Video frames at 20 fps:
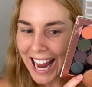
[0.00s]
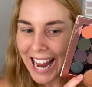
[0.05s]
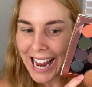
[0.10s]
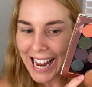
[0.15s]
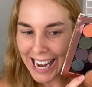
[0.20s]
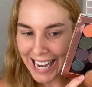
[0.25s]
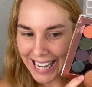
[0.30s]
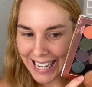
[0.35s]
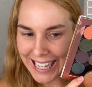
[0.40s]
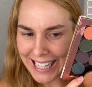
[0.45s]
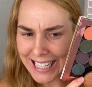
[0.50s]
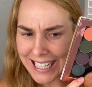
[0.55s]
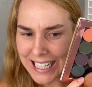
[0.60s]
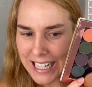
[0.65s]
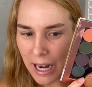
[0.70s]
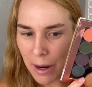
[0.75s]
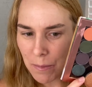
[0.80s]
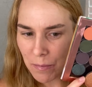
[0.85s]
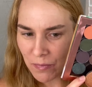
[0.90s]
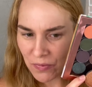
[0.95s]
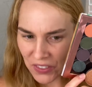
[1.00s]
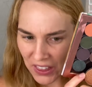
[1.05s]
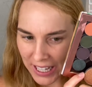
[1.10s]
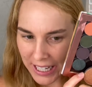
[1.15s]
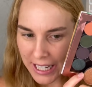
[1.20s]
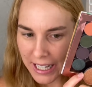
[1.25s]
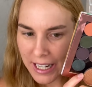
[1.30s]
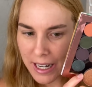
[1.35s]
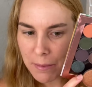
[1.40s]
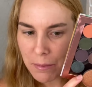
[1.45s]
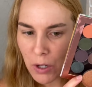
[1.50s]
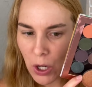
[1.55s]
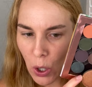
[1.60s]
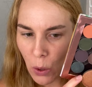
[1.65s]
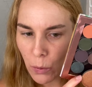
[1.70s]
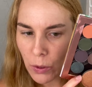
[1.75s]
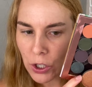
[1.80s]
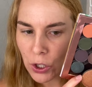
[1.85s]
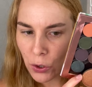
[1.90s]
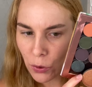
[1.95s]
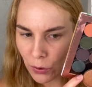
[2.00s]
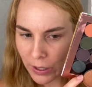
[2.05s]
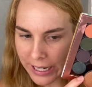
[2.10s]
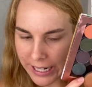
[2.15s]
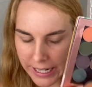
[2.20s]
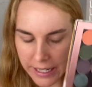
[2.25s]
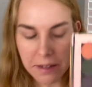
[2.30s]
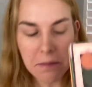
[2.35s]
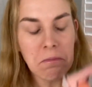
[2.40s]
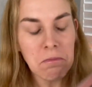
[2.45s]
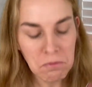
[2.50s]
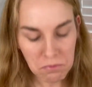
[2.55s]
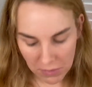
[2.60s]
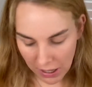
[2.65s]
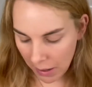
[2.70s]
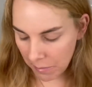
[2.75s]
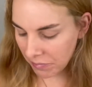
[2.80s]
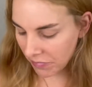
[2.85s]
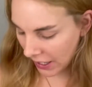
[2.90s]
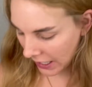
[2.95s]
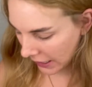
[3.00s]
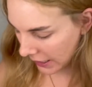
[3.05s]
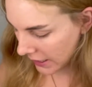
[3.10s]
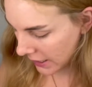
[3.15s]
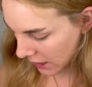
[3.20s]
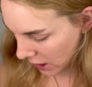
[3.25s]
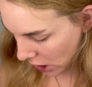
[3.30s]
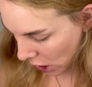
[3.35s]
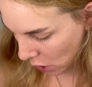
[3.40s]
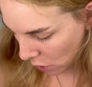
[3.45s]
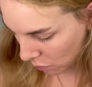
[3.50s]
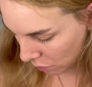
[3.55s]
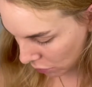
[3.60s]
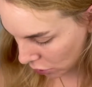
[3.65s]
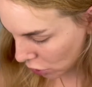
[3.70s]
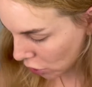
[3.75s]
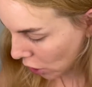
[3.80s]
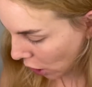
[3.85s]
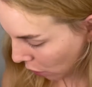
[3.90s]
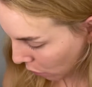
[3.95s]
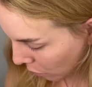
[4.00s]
And I'm thinking I'm going green. I'm thinking so. So